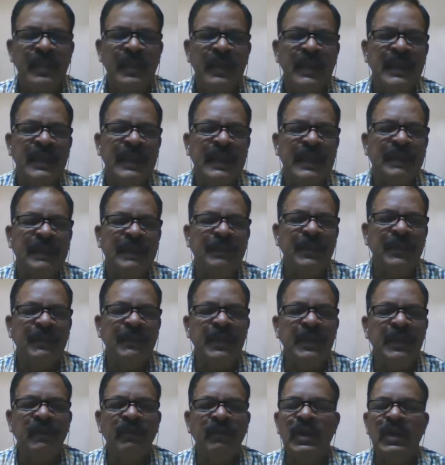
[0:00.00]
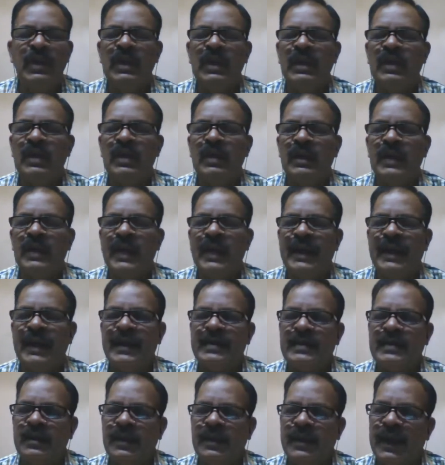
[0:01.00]
everybody will uh, get
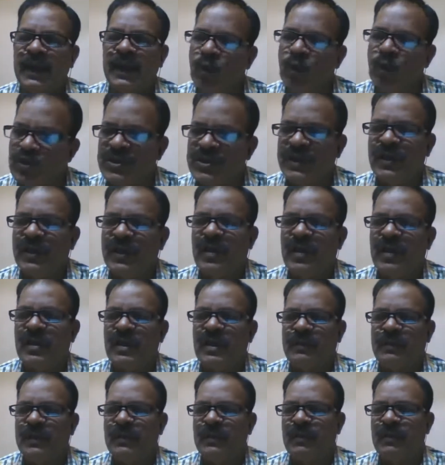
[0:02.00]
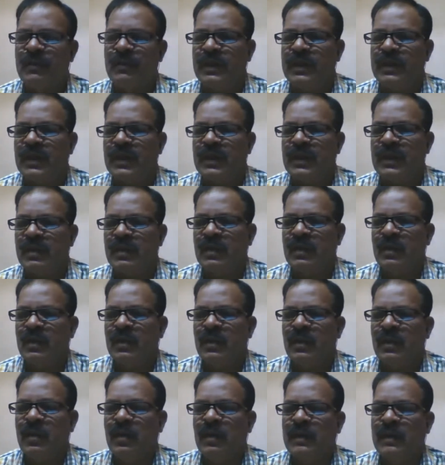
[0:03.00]
a good share. Everybody can
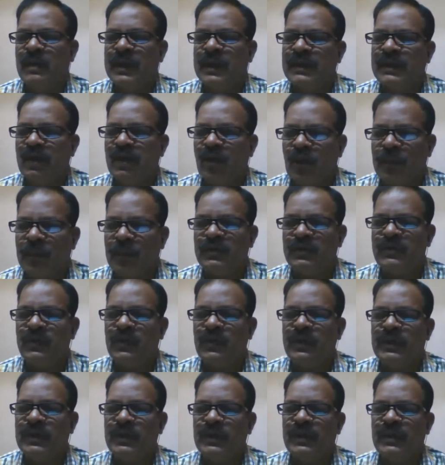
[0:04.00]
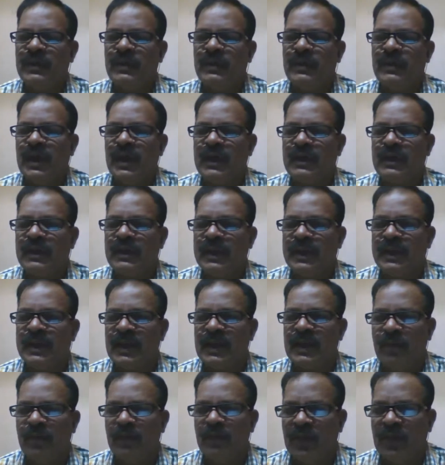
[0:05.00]
uh, take the opportunity and they can
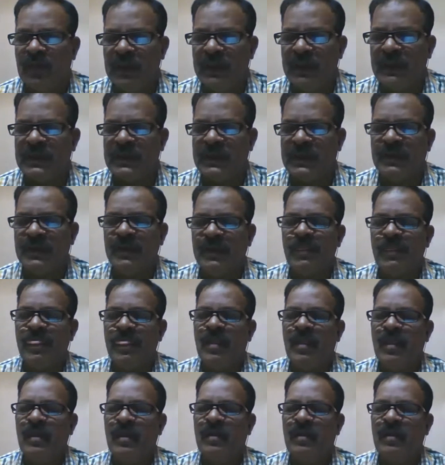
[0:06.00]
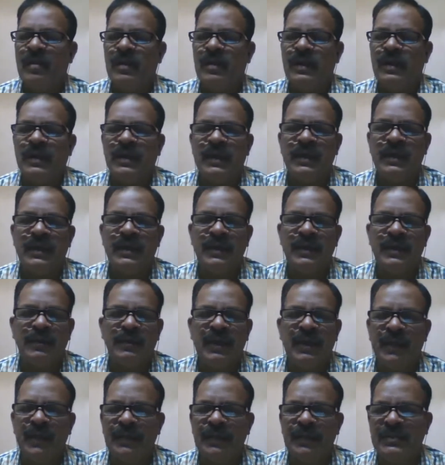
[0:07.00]
able to lead a, uh, a
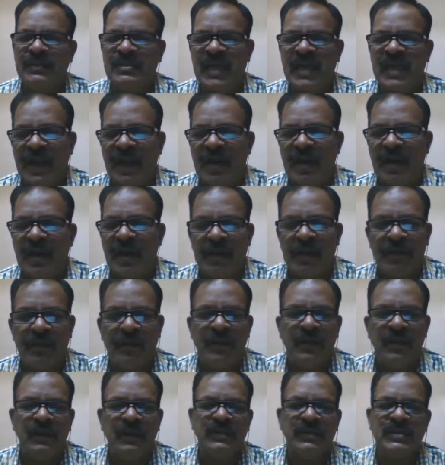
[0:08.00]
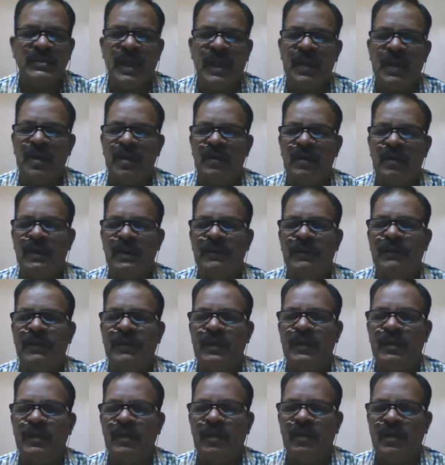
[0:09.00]
minimum standard of standard of
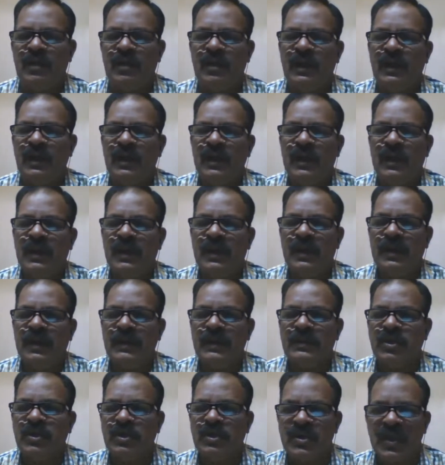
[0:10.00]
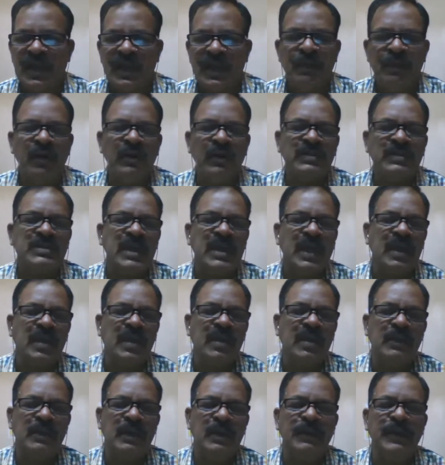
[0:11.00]
living or a, a, sustainable standard of
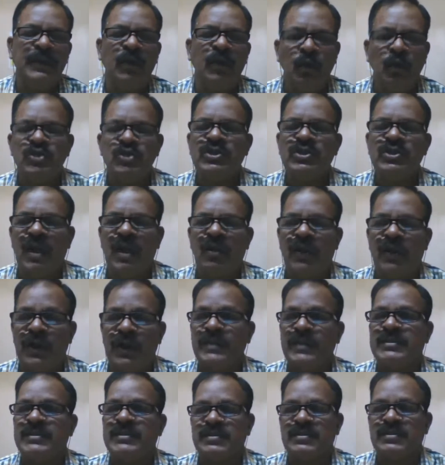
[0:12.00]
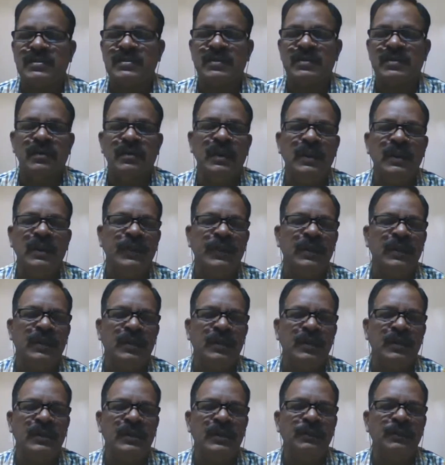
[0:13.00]
living, good, honest living
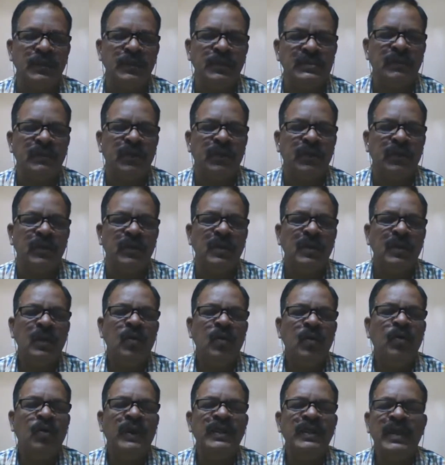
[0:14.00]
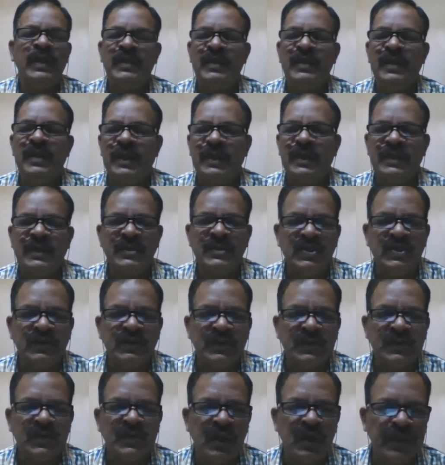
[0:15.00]
is possible when there is a
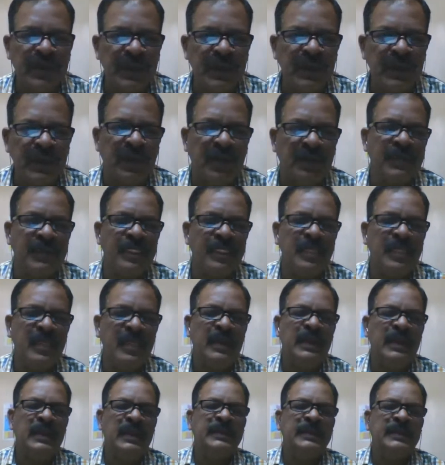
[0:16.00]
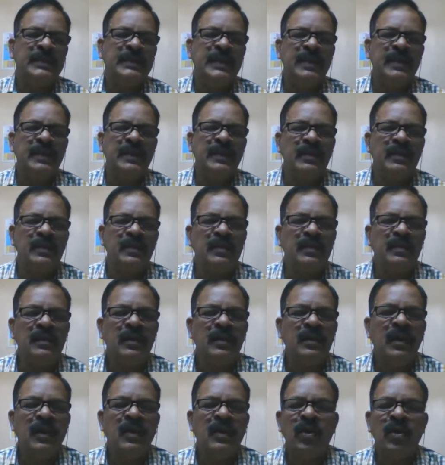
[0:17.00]
distribution of income. Then
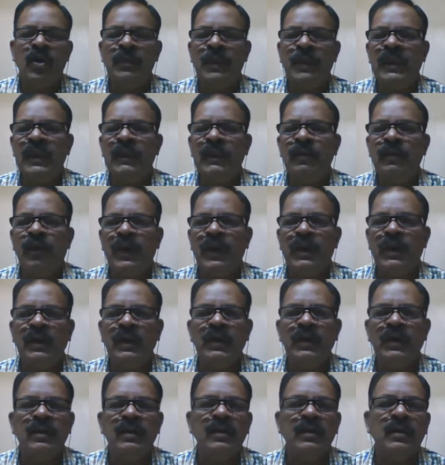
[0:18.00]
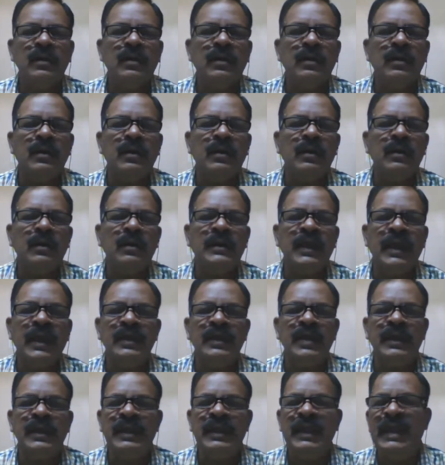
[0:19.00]
normally when uh, there
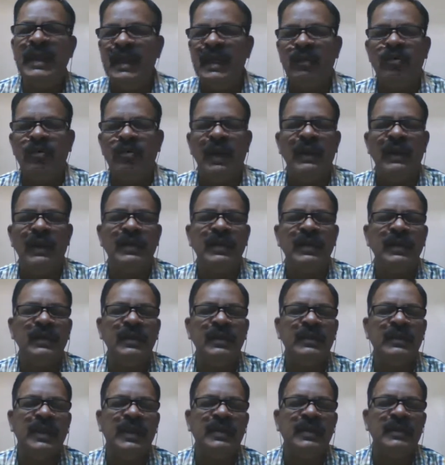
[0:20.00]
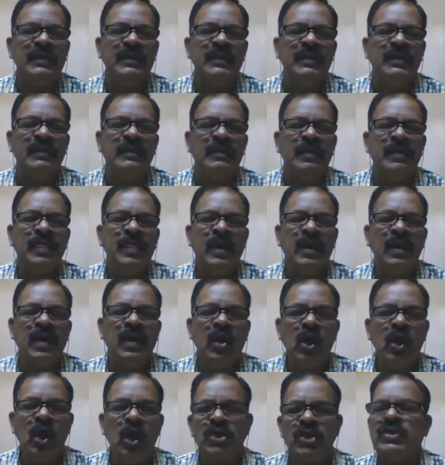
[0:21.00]
is inequality that is a, a,
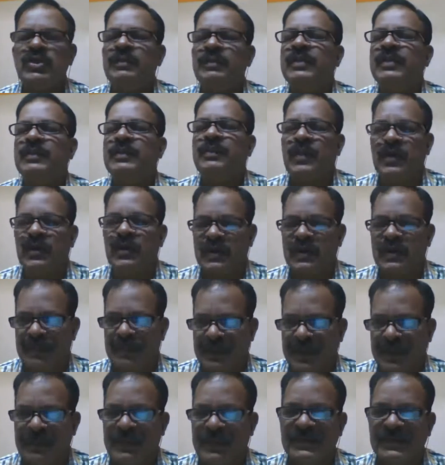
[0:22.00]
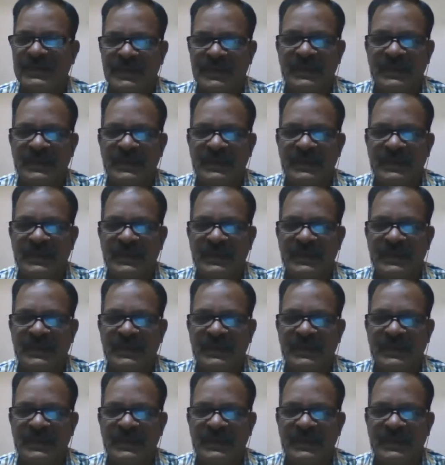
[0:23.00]
loss of the productive capacity